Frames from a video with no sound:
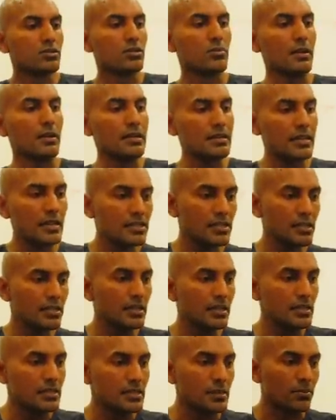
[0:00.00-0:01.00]
So
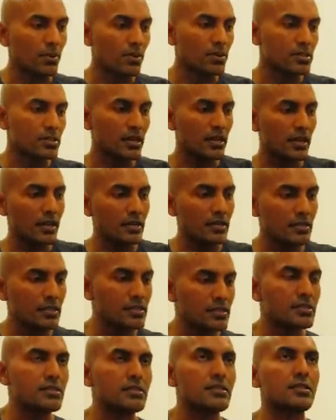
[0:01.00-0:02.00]
meditation is a process
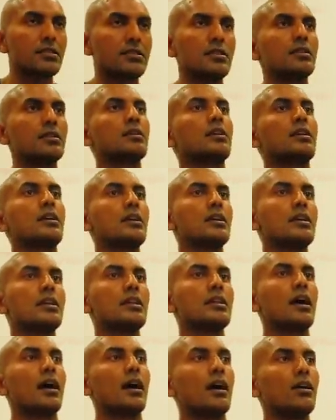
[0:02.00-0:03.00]

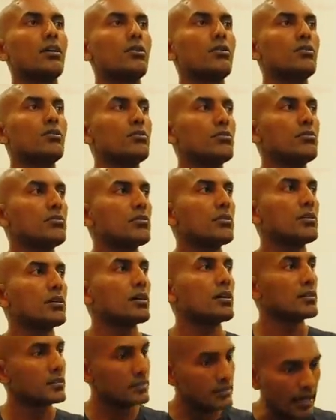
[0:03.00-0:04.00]
in how
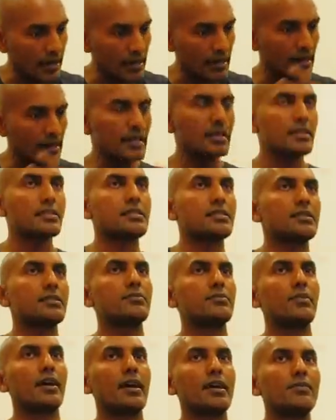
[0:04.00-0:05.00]
techniques
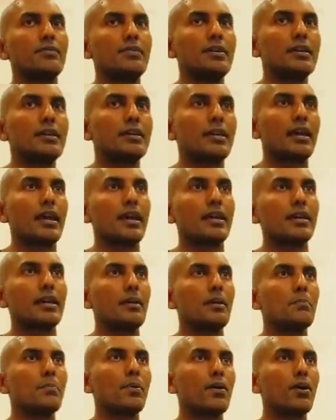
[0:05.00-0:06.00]
where we can
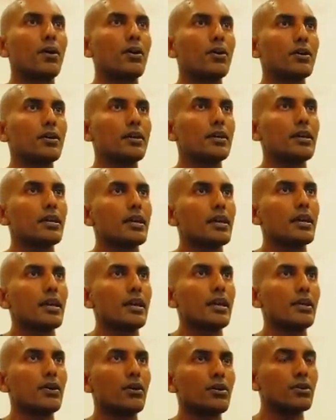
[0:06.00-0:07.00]
employ
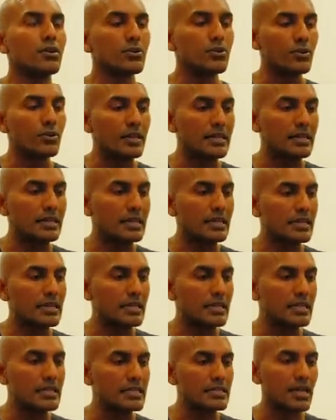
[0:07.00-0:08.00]
in order to
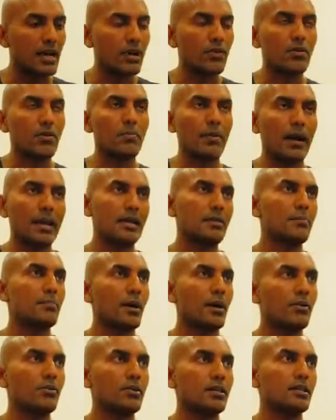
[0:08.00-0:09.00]
increase our mind
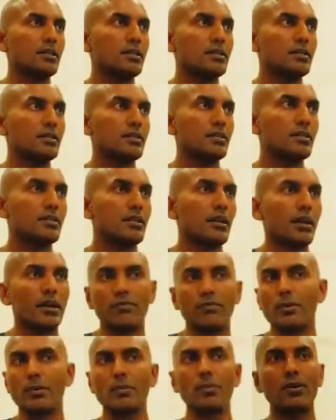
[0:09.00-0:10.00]
power.
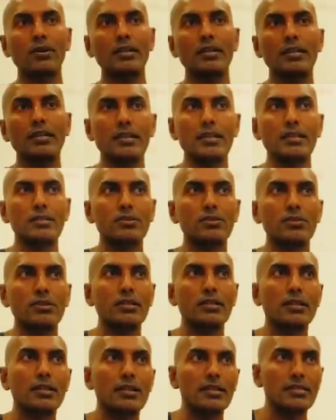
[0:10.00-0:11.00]
Everybody needs to
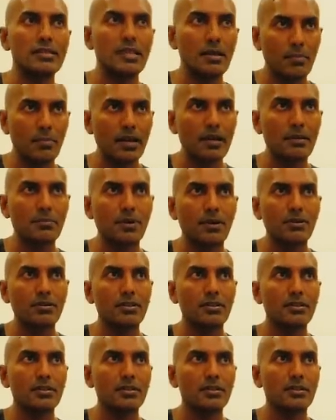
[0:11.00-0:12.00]
increase their mind power.